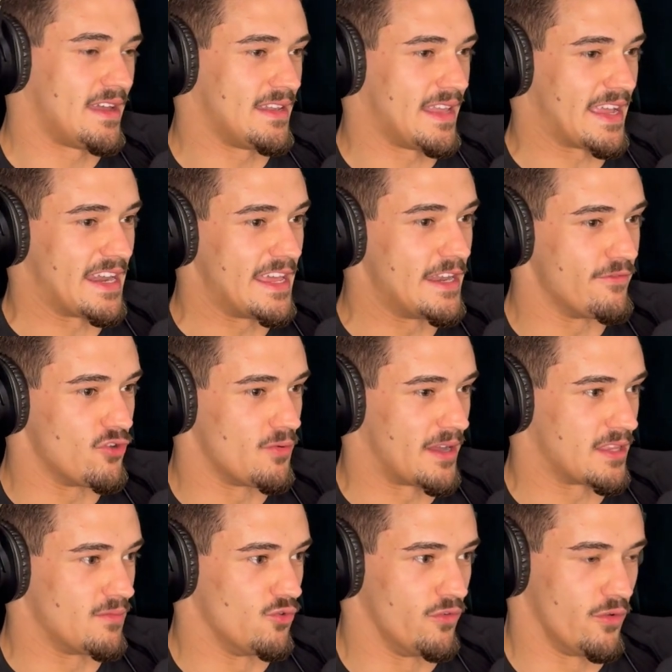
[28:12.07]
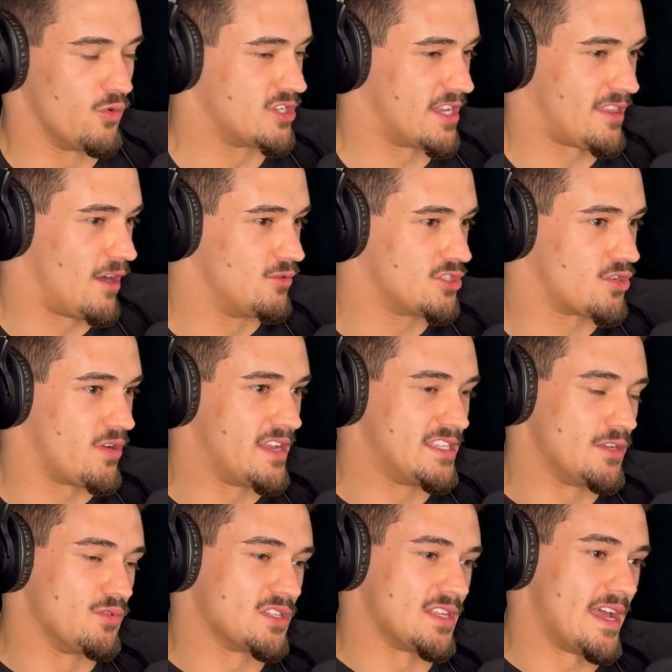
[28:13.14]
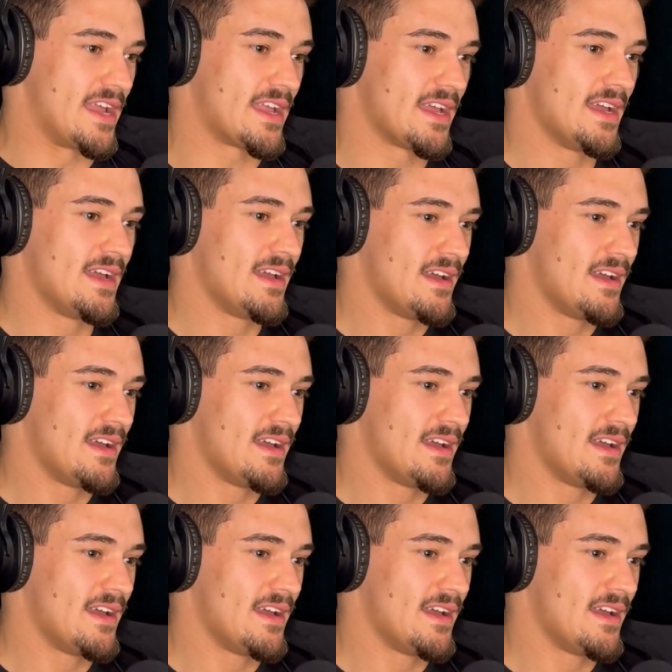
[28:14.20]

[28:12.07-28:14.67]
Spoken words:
in like an interview about the movie, which I thought was crazy, was like